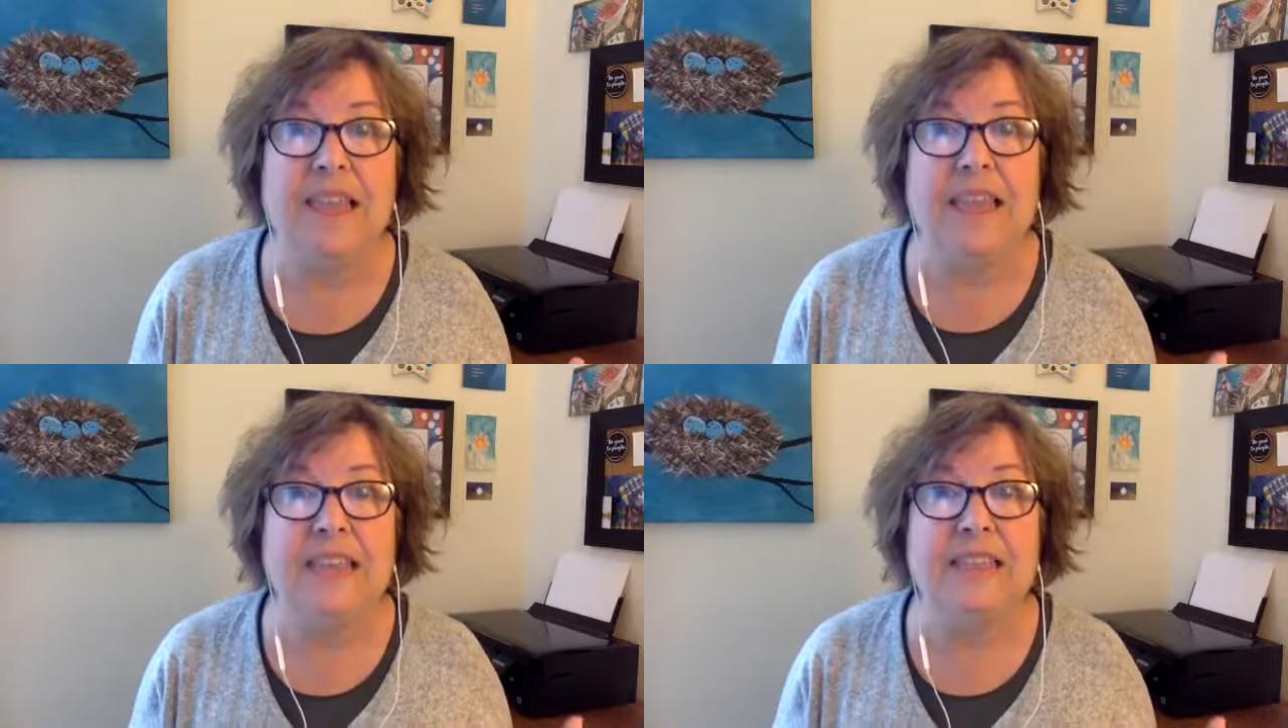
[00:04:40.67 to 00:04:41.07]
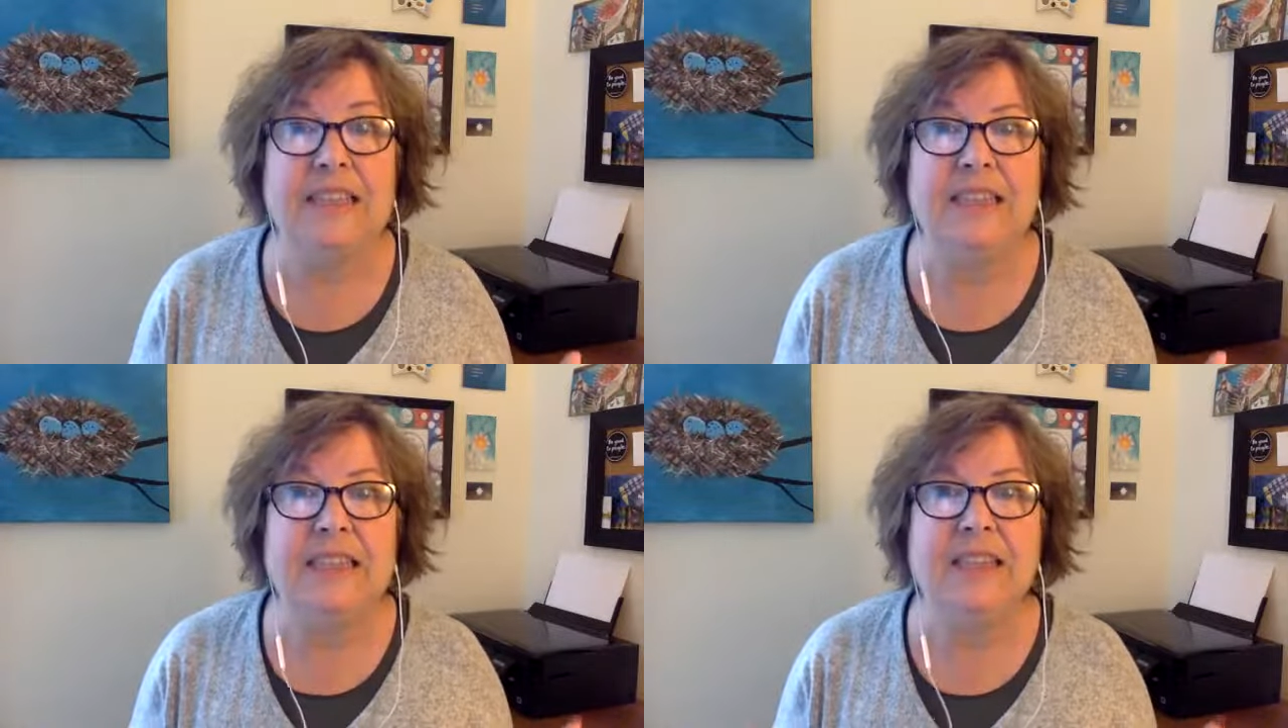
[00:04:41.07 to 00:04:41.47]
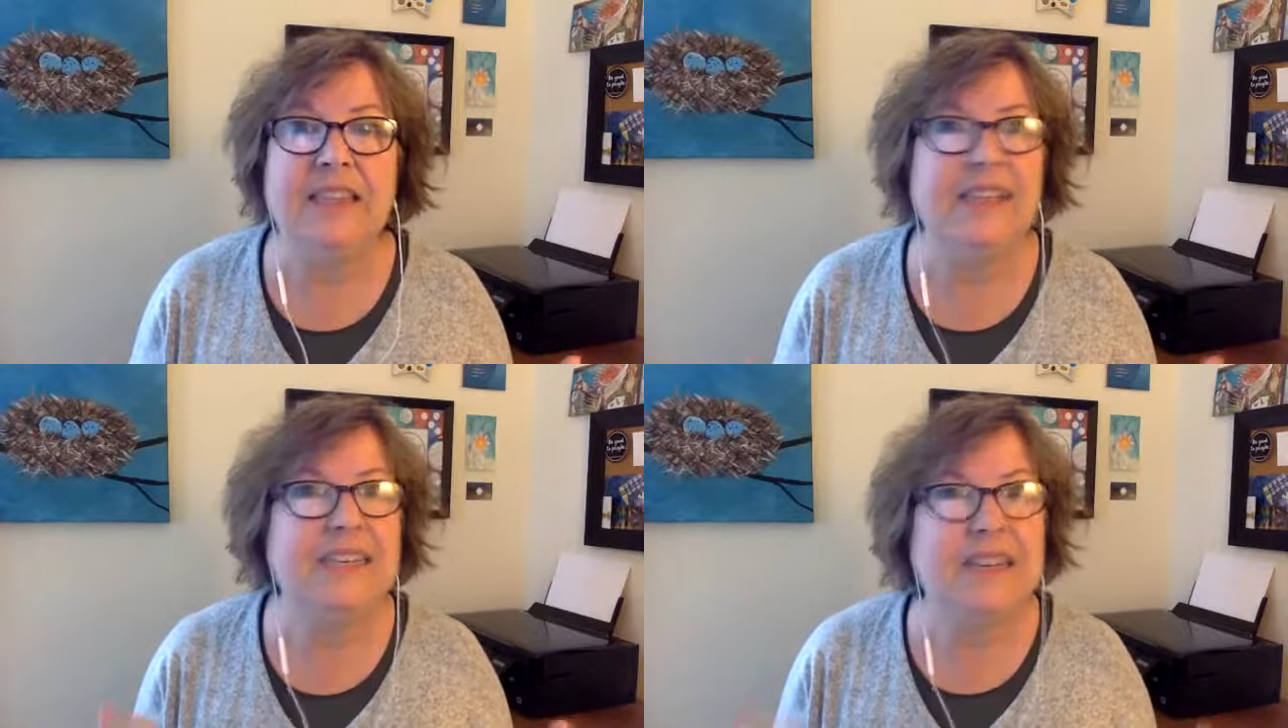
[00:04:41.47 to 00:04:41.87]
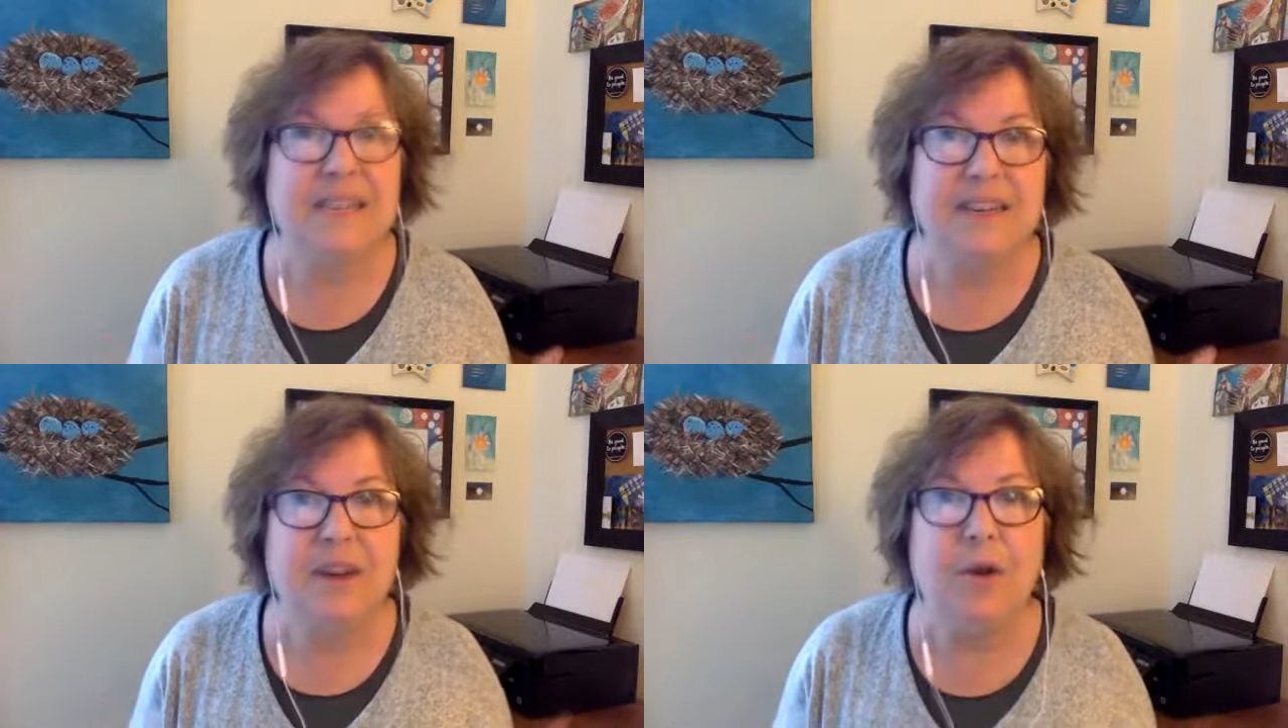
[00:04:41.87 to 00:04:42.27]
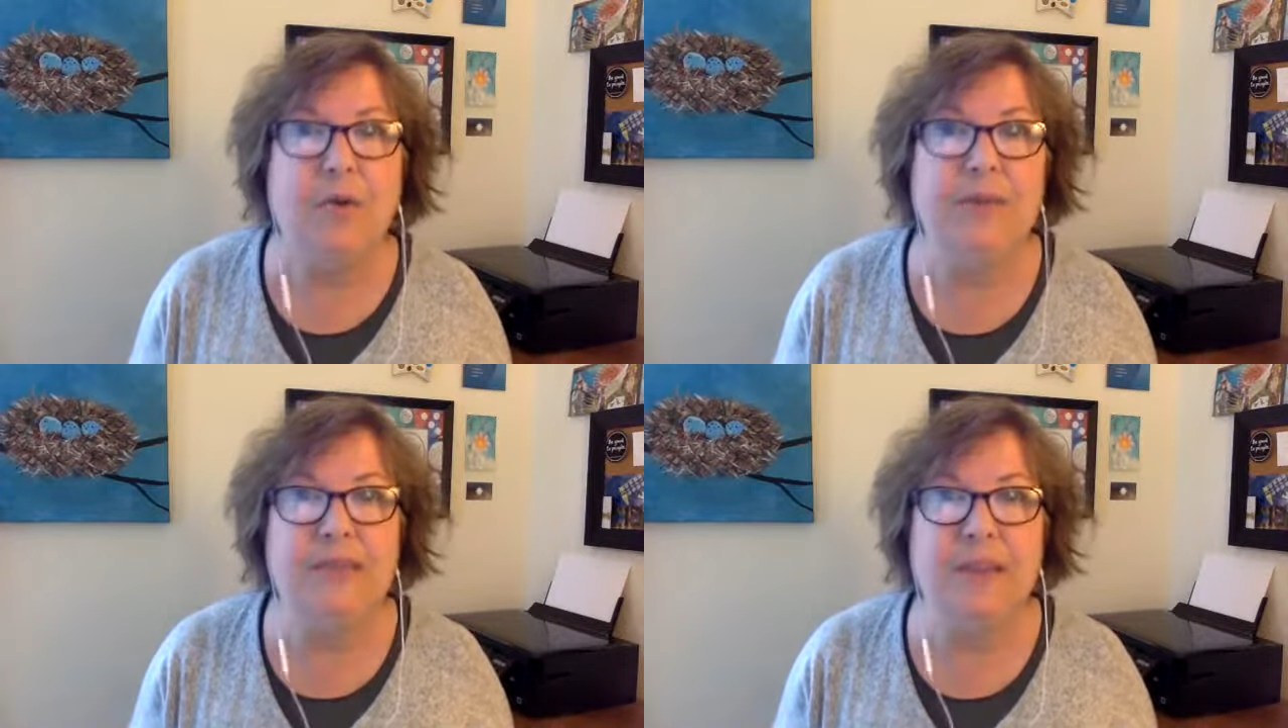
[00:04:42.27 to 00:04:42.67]
is the thing that doesn't
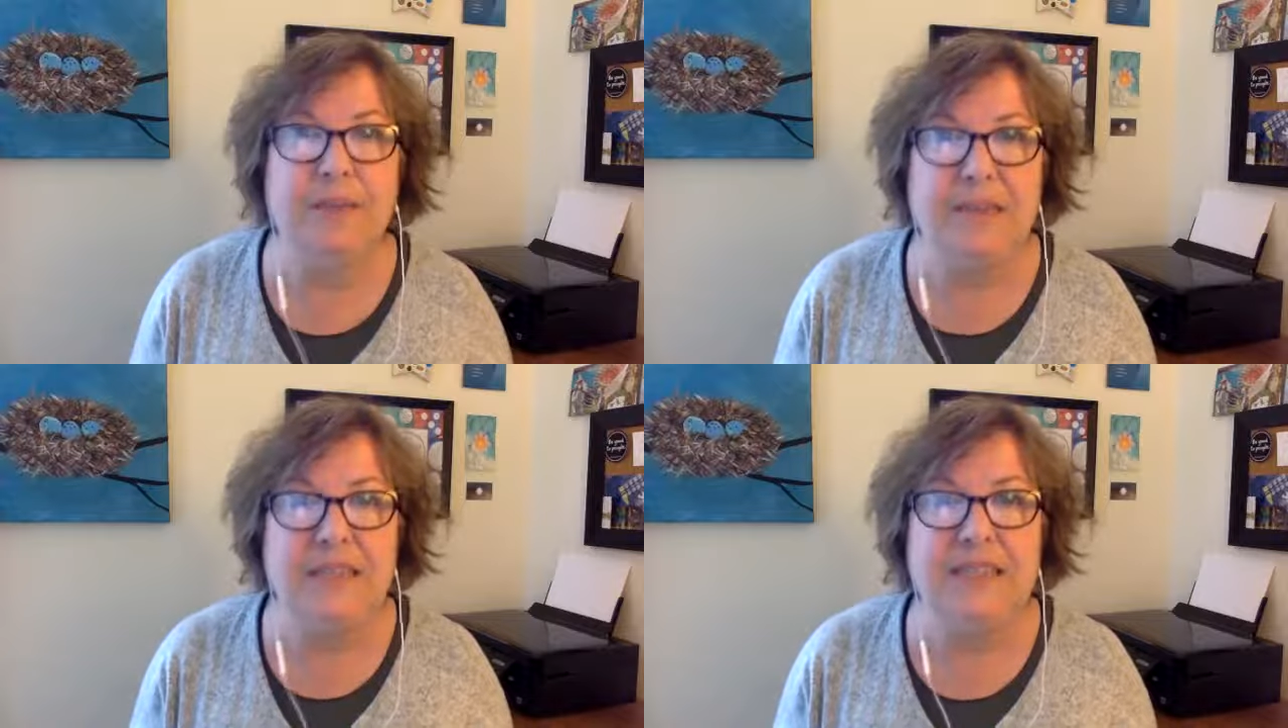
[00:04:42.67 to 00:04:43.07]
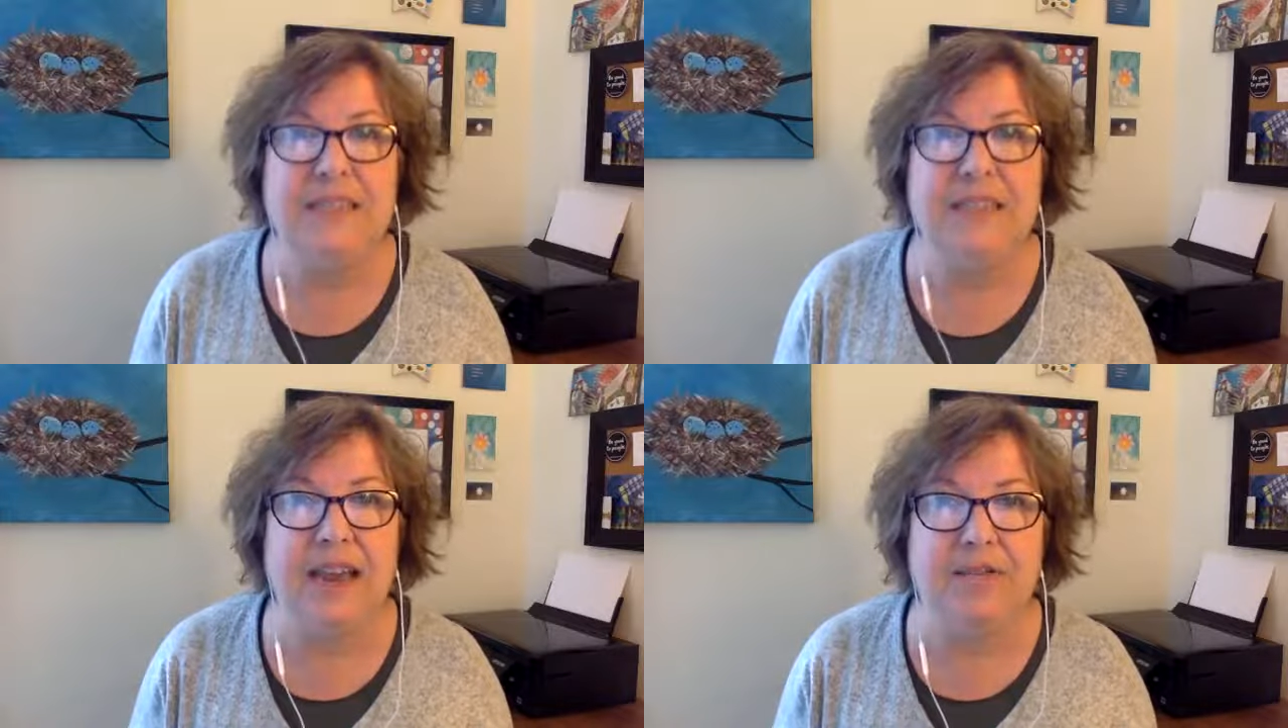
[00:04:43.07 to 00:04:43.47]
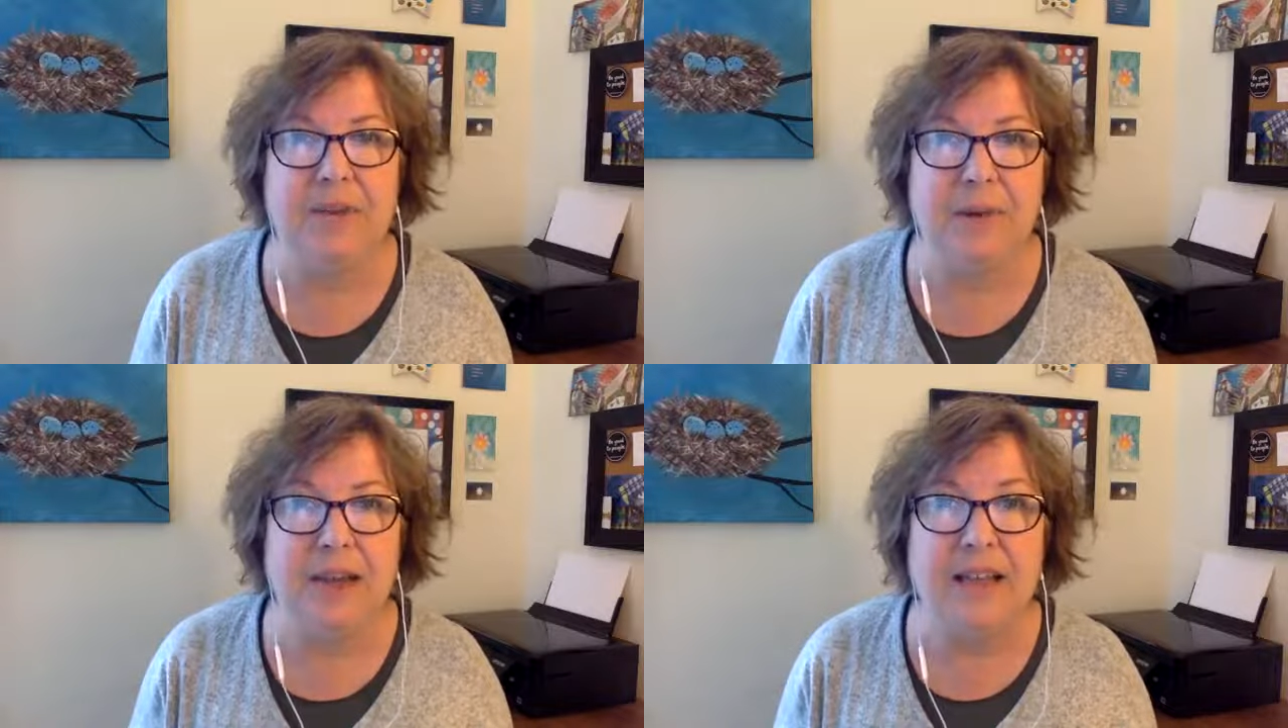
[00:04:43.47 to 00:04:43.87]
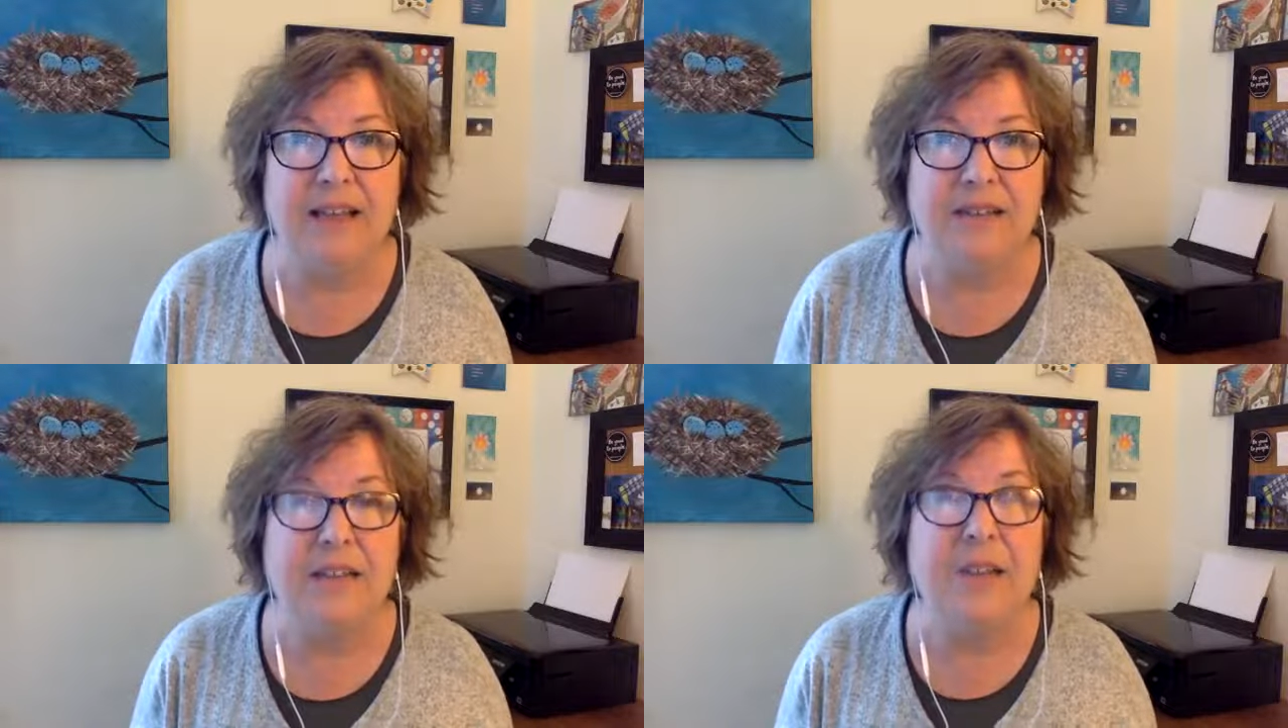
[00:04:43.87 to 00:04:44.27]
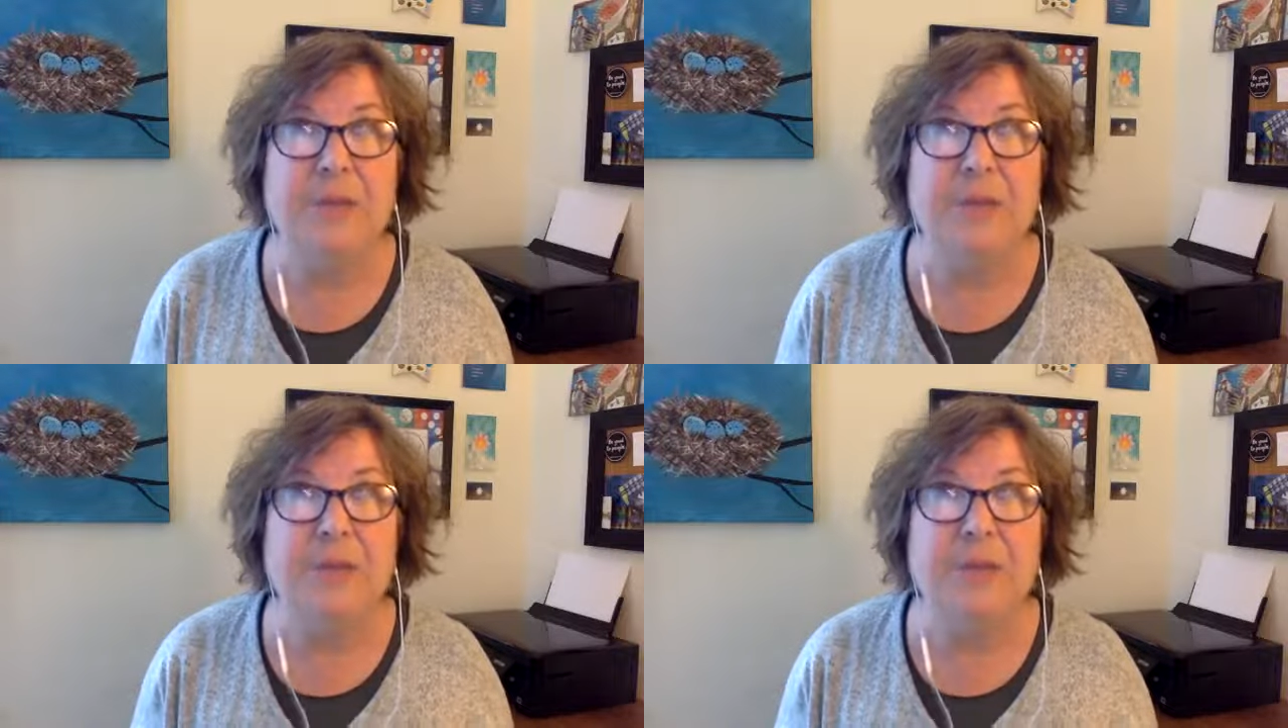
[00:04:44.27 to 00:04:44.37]
always come easy to everyone else,